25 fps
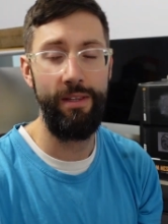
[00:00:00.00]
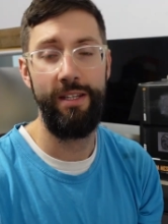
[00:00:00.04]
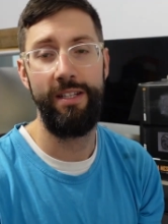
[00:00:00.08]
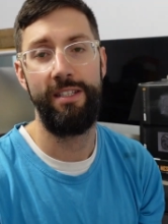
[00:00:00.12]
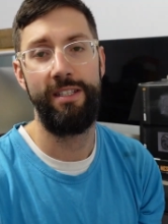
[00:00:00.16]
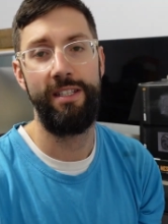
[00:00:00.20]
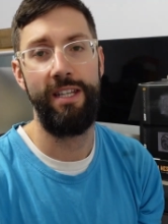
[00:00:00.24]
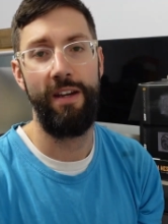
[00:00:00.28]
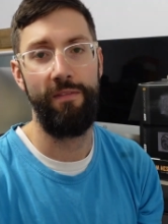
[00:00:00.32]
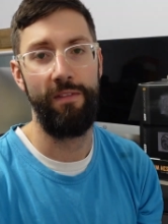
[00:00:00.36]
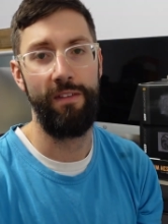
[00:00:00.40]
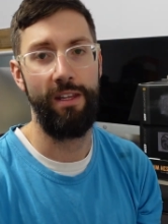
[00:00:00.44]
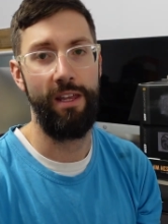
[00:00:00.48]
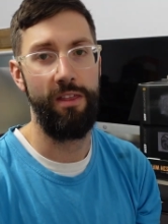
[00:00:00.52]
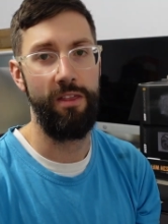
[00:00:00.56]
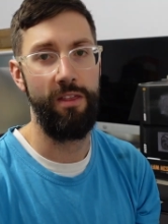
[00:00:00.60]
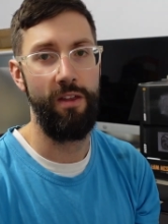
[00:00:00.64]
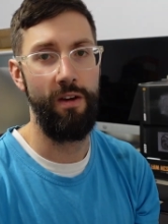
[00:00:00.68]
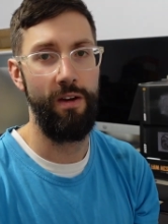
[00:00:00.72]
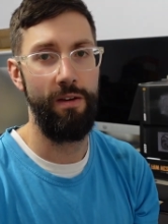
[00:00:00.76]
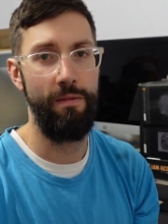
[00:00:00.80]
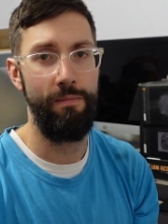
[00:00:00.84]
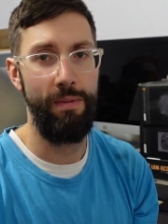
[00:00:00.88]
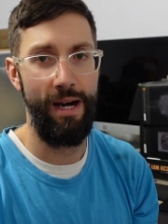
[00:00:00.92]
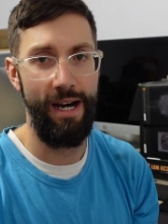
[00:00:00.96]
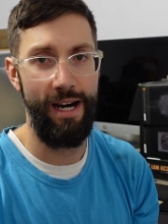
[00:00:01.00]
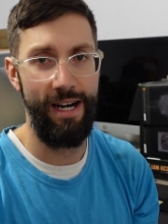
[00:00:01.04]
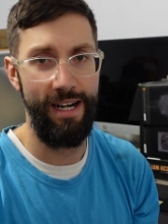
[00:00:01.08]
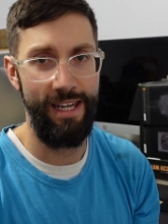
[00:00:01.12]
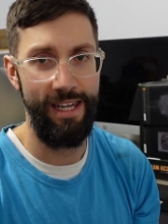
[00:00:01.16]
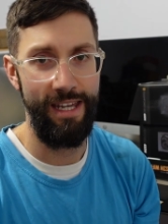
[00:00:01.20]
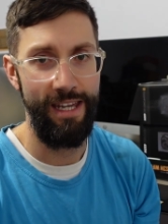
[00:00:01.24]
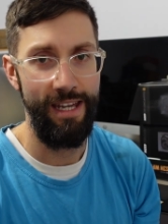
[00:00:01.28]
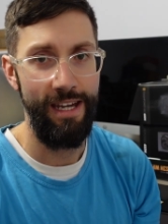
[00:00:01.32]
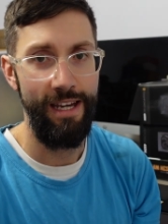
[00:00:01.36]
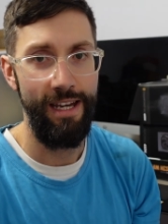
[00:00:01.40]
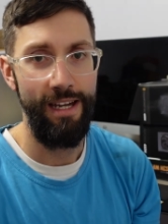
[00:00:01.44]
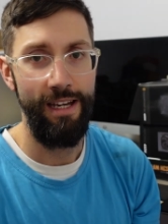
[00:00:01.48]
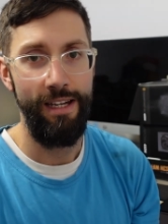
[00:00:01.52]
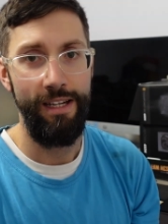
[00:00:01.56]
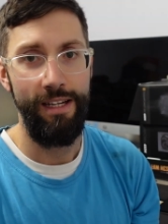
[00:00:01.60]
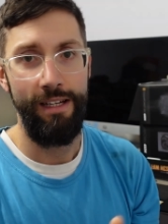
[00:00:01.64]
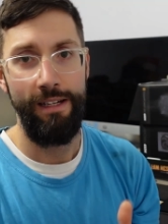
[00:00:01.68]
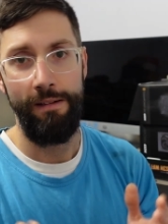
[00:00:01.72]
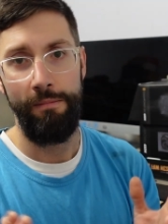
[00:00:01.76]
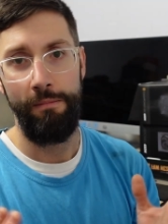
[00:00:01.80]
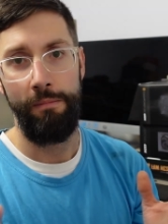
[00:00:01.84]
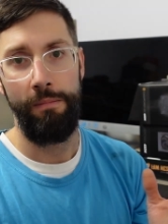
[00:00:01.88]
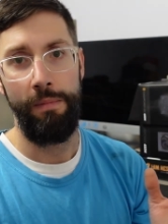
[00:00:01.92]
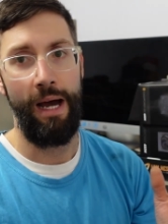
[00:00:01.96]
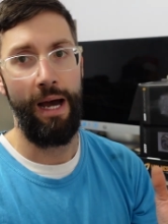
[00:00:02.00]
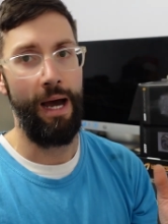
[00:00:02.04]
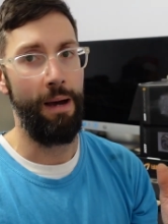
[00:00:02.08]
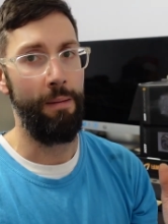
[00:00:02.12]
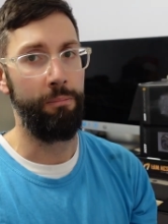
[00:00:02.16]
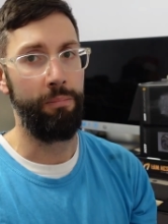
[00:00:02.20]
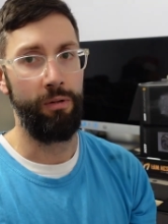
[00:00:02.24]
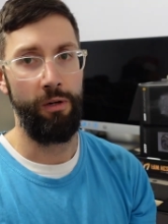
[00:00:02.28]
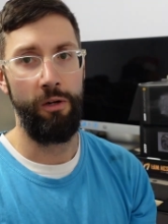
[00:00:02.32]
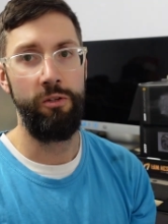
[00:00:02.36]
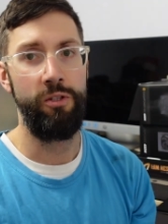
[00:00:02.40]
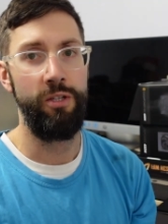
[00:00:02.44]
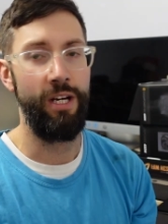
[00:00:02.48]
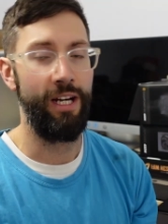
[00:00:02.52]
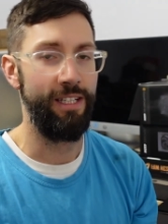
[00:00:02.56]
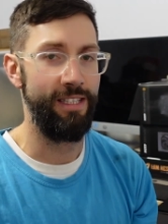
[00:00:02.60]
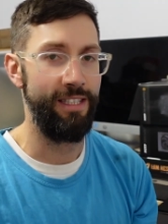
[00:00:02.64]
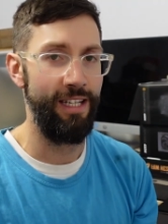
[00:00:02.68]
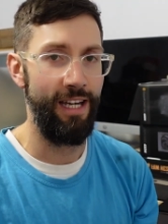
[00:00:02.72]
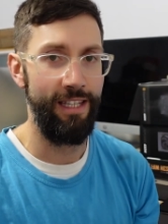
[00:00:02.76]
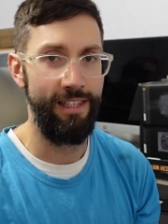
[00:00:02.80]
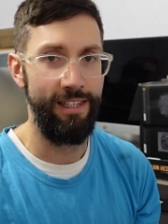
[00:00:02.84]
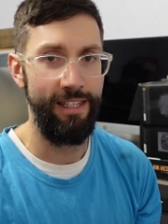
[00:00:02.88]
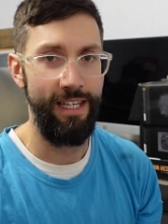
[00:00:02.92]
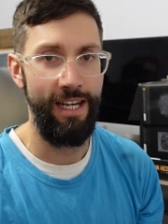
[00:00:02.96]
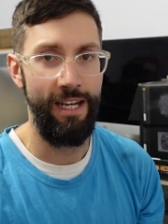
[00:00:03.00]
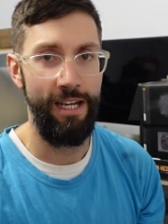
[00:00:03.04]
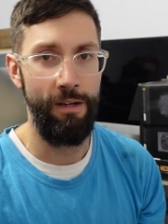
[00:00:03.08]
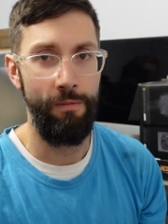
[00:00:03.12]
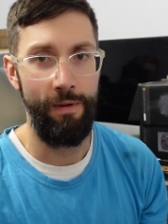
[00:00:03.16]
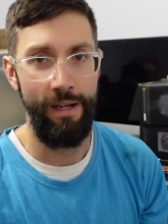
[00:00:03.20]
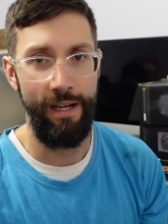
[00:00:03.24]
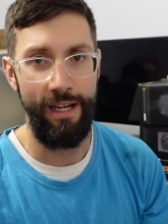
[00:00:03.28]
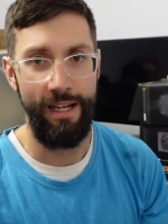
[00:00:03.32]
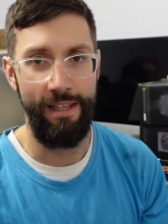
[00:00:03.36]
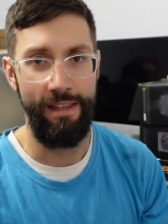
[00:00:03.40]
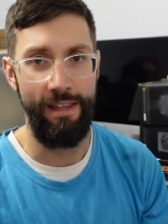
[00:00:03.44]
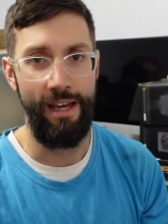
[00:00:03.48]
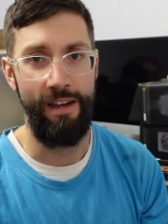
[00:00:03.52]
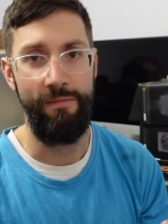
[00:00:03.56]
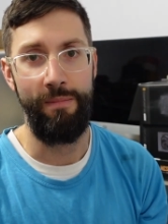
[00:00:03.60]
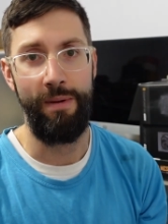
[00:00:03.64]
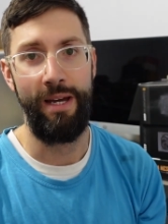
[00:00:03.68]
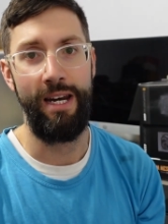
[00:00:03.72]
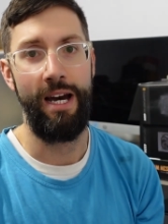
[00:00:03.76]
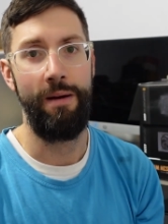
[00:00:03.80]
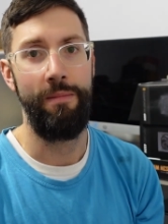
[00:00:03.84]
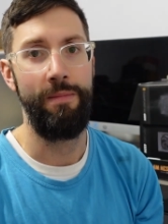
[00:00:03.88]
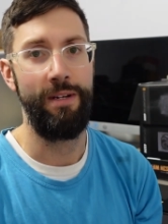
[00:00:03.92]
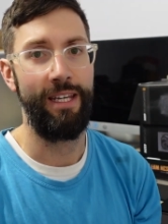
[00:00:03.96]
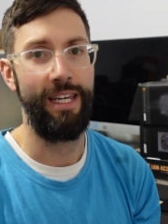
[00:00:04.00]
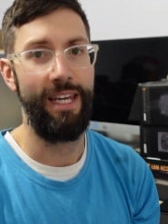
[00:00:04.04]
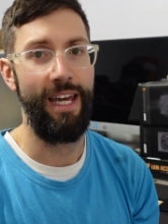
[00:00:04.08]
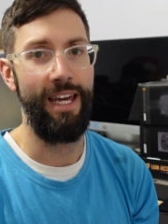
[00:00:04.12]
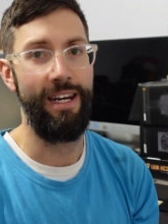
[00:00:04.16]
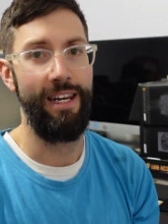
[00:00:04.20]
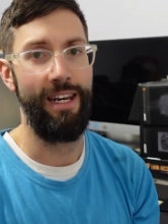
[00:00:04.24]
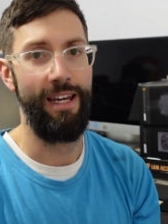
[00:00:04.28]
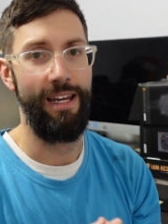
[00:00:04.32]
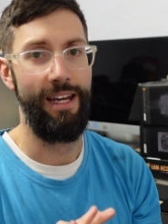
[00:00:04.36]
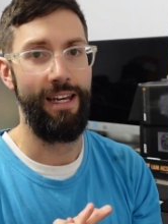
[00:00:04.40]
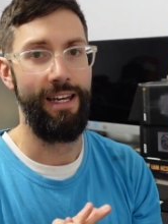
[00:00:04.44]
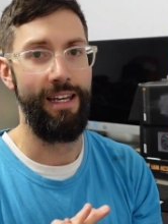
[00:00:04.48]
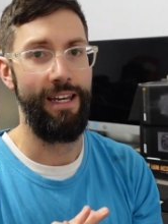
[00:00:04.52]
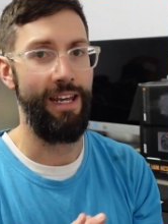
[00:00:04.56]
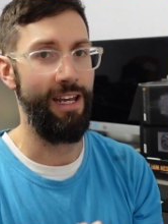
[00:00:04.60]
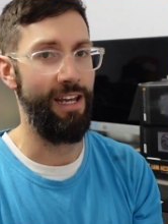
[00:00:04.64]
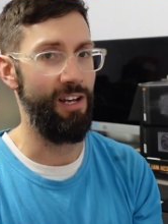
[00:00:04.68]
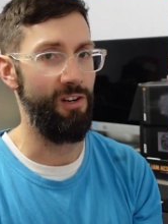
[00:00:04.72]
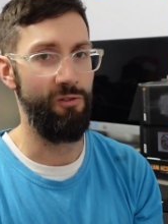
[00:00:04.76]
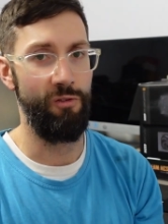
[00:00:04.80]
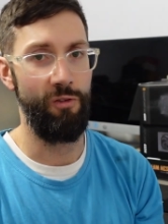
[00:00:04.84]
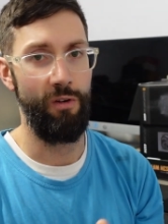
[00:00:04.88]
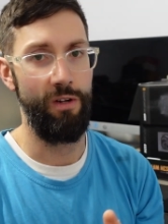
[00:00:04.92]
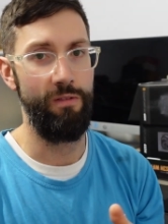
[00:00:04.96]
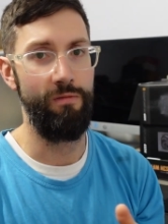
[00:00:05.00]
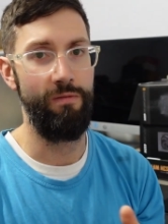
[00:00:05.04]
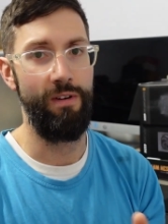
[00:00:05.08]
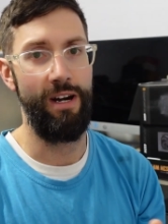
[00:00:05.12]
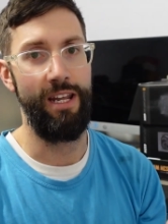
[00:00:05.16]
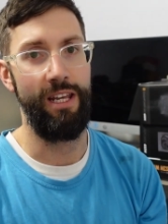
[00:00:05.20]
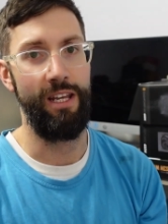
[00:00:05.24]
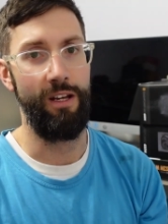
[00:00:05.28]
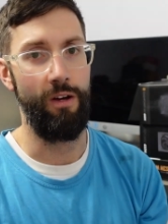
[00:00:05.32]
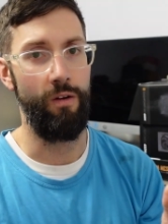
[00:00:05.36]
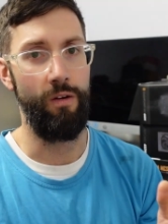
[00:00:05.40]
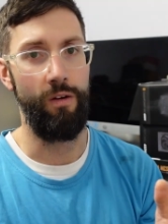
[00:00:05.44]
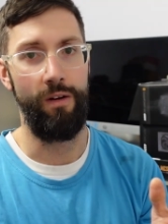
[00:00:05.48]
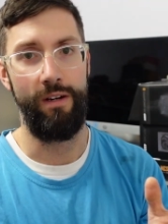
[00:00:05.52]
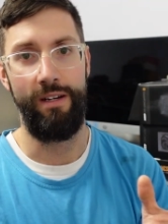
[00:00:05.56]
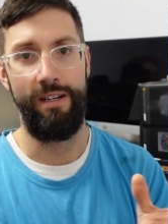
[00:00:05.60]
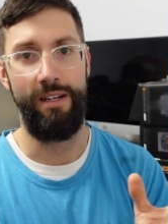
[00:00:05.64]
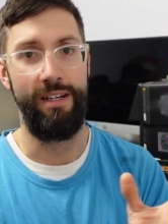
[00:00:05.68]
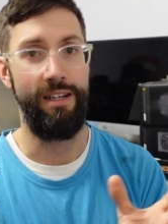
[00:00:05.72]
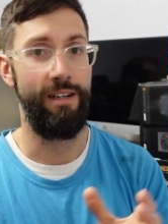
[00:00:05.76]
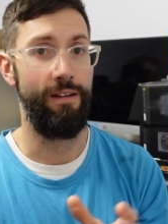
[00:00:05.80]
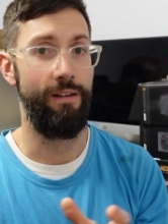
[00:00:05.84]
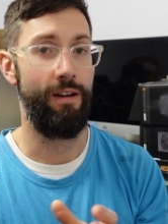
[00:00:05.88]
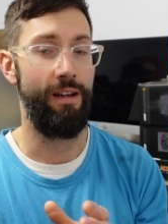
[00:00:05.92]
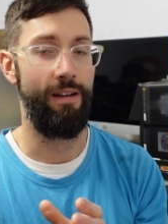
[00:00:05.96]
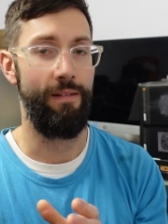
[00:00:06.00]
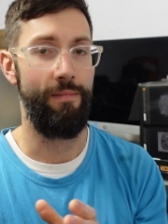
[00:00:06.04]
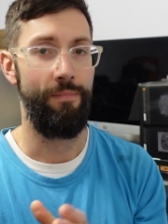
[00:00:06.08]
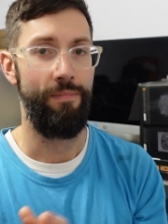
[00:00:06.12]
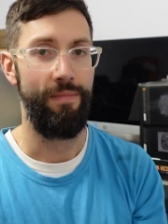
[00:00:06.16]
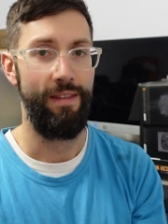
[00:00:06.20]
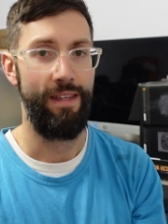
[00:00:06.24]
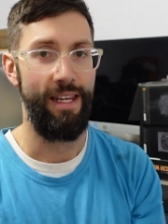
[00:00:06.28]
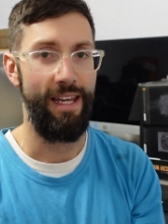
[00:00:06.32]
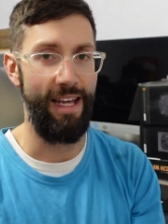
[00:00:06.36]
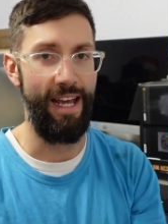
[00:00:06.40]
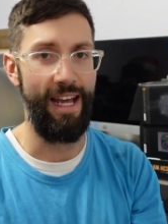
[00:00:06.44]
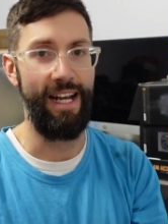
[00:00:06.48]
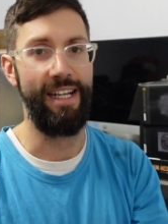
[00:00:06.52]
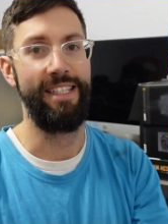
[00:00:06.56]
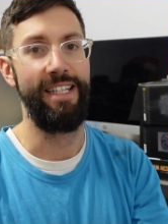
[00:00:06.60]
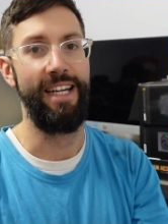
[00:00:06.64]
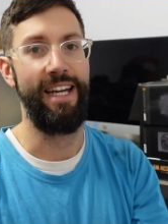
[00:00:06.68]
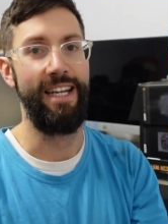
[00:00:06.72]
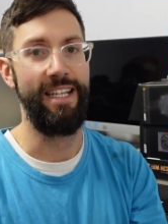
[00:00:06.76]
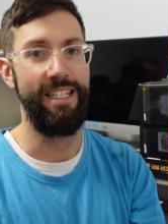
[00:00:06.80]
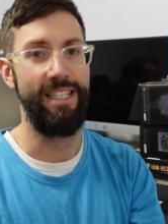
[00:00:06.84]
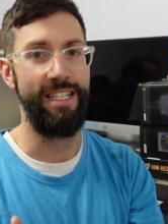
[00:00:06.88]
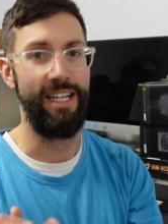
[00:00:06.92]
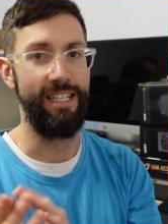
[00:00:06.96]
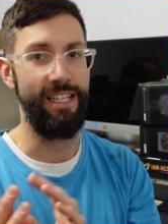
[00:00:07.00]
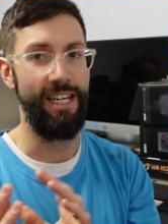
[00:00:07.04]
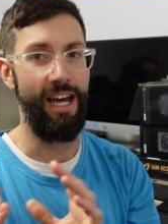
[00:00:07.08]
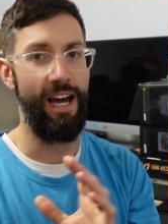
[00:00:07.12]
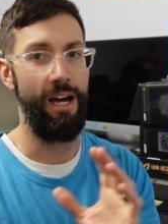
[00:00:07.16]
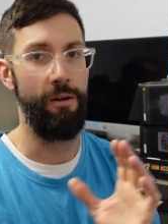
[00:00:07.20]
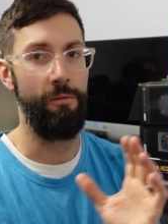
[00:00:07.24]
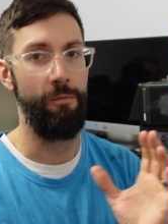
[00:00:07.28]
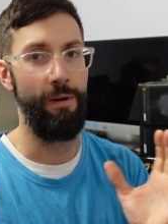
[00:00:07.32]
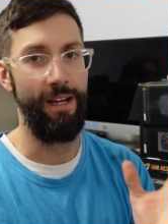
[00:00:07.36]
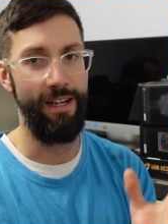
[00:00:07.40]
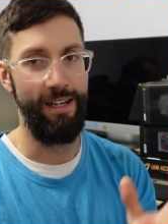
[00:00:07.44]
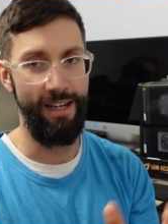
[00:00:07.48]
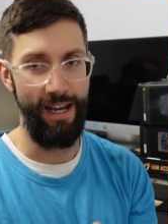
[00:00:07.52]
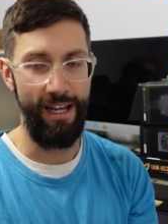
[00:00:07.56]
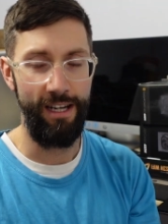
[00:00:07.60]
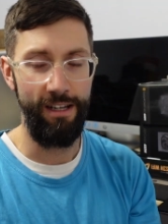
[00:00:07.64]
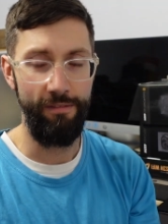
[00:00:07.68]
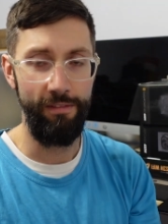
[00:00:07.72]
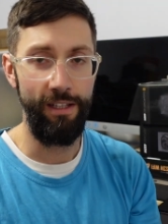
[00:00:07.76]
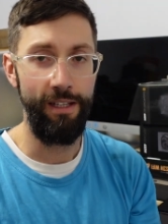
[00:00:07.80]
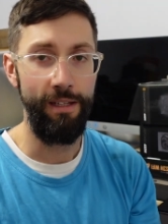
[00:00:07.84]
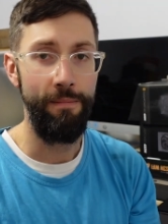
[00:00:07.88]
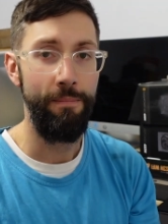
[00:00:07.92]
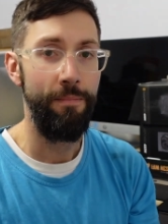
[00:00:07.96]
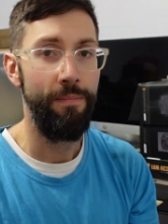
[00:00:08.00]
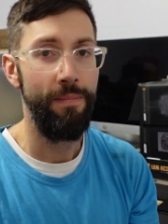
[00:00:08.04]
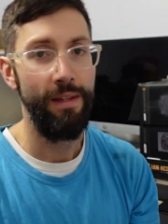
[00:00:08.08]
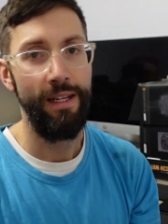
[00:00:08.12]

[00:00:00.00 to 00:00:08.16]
There's definitely third-party uh, projects out there where they've been able to get Android running on x eighty-six hardware natively,